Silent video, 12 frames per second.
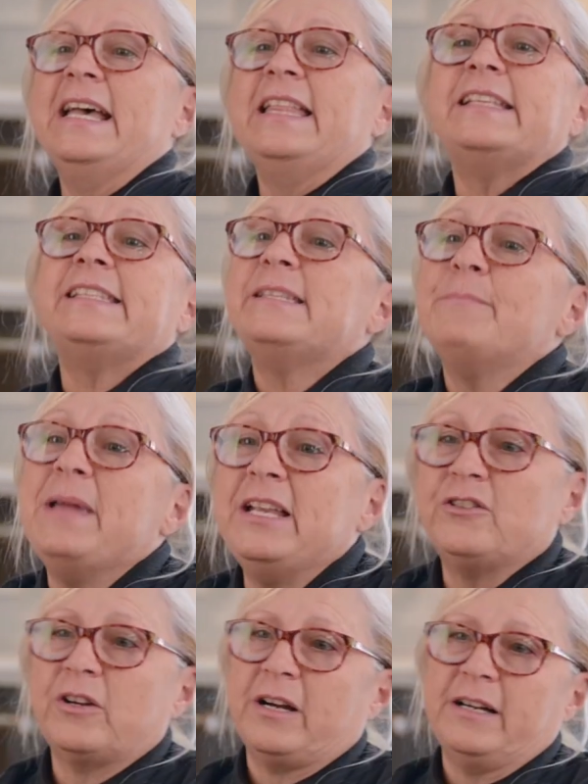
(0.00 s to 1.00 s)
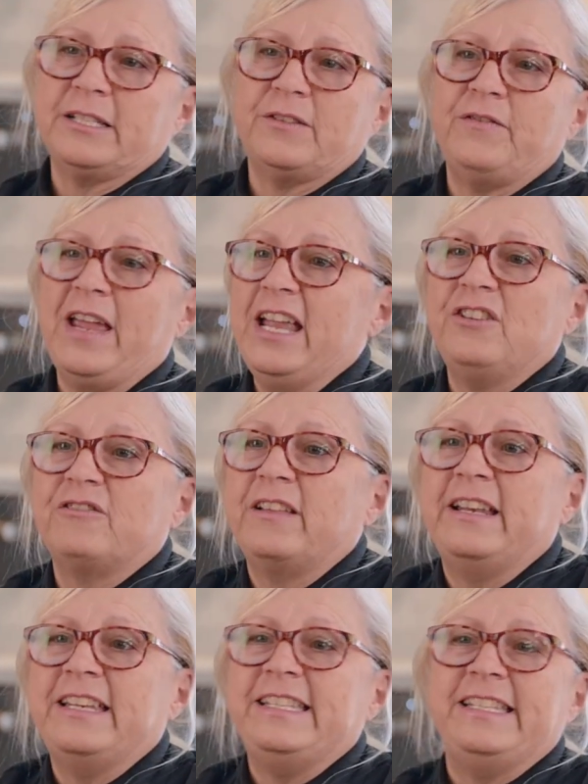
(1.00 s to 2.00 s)
This is a major cause of
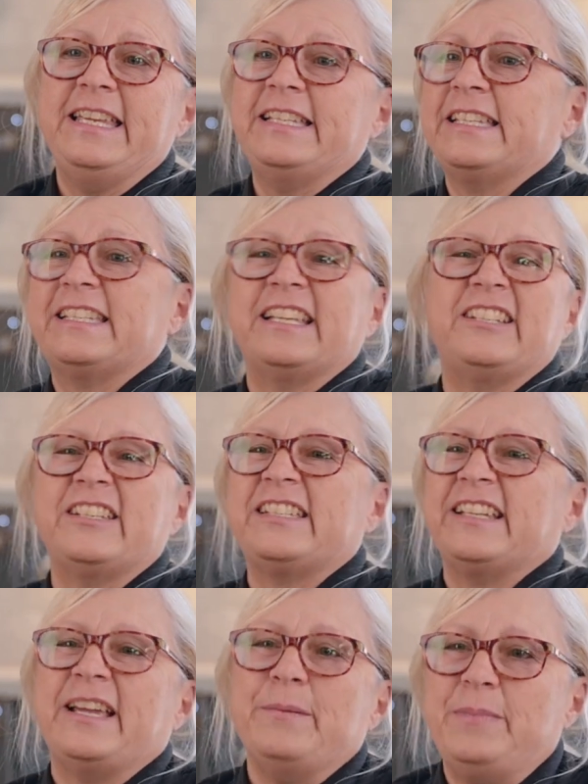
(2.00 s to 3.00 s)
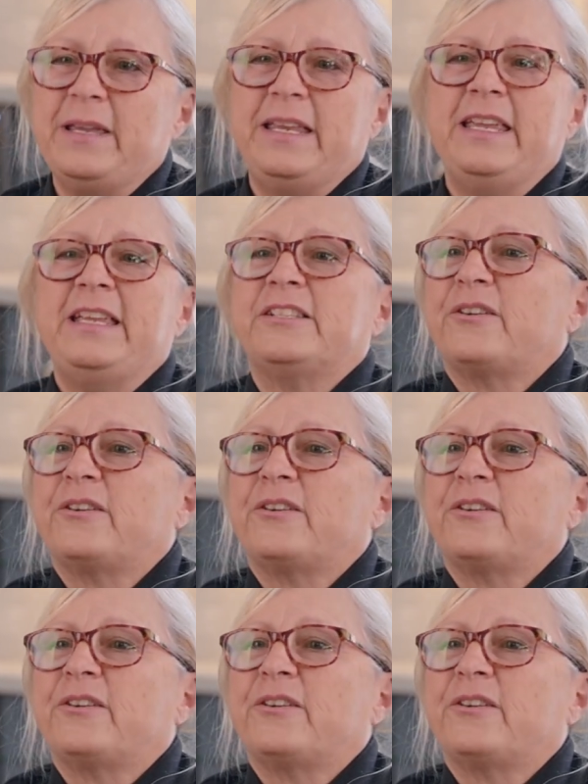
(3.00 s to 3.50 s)
age-related diseases such as diabetes,